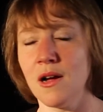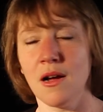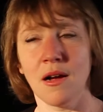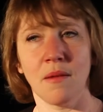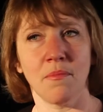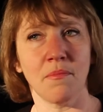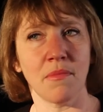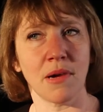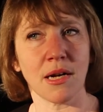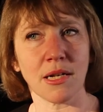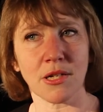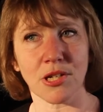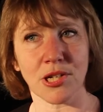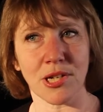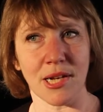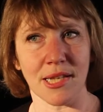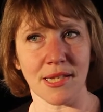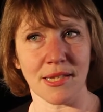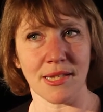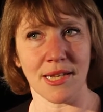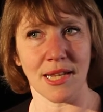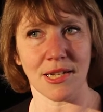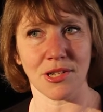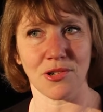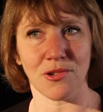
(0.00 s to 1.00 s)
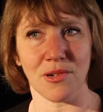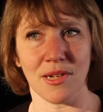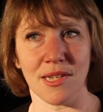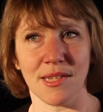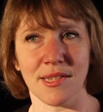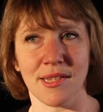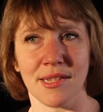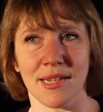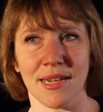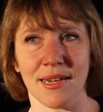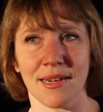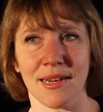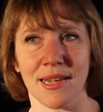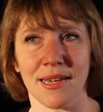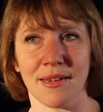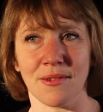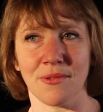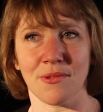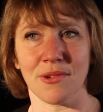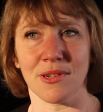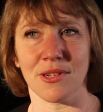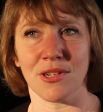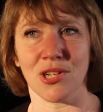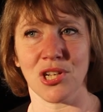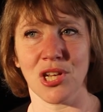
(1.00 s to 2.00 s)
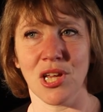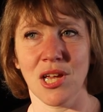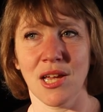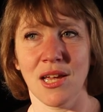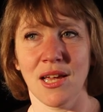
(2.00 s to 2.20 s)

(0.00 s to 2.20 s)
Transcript: much less naturalistic language